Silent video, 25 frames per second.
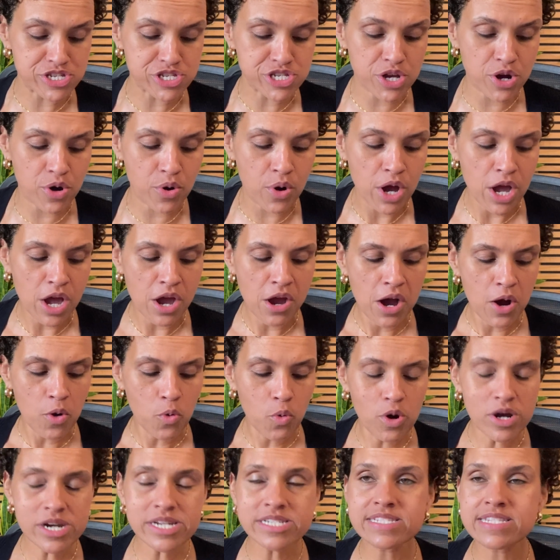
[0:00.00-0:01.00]
So
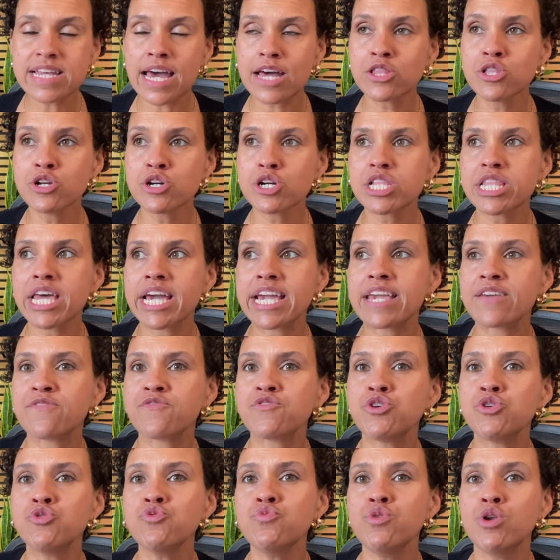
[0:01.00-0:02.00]
what does that look like? If
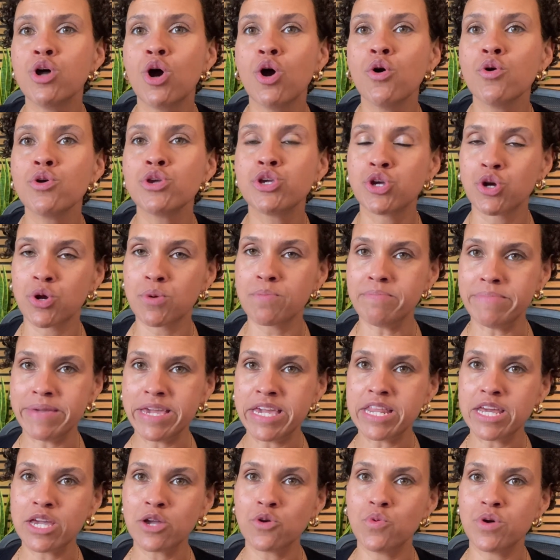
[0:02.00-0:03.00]
you know you're
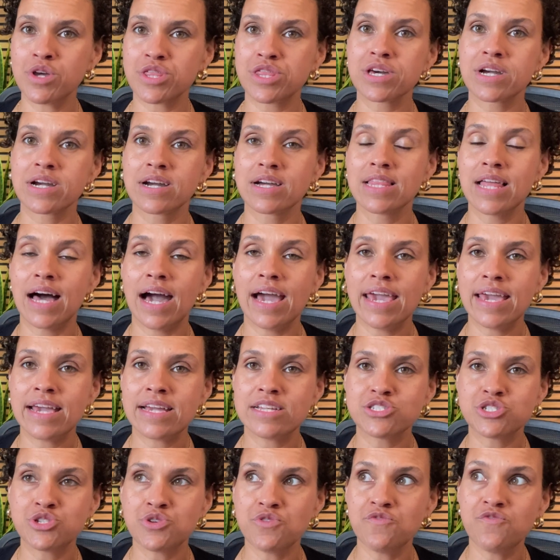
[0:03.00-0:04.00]
meeting with a
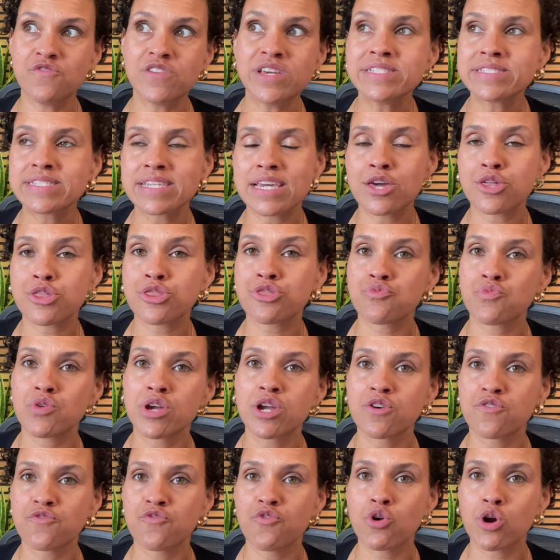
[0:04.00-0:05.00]
client to visit 3
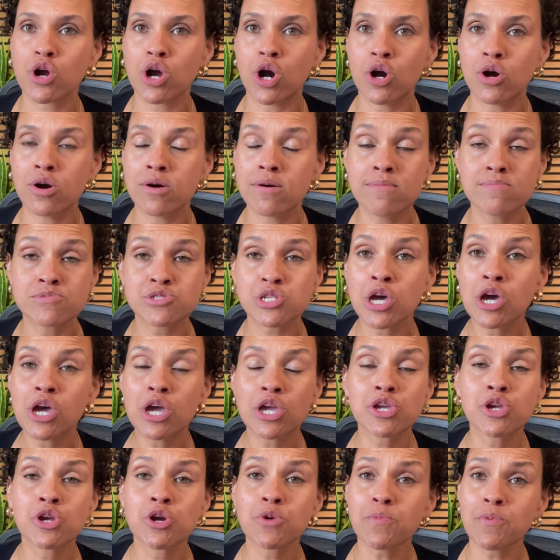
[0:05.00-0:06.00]
or 4 homes,
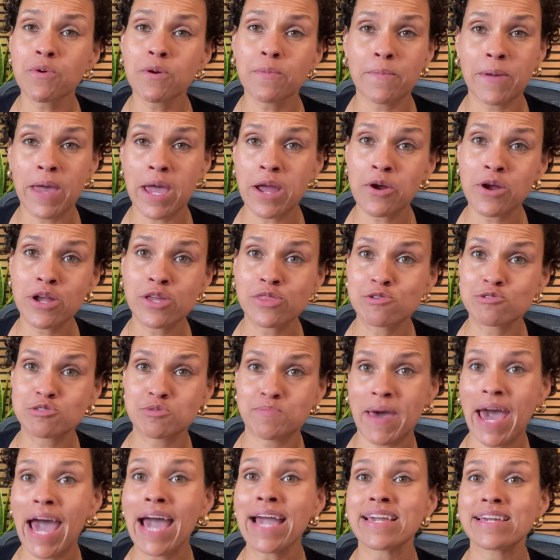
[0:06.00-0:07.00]
you're preparing those
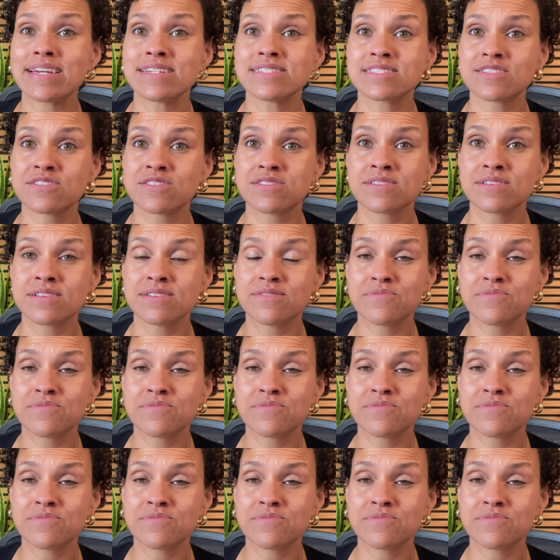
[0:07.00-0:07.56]
packets,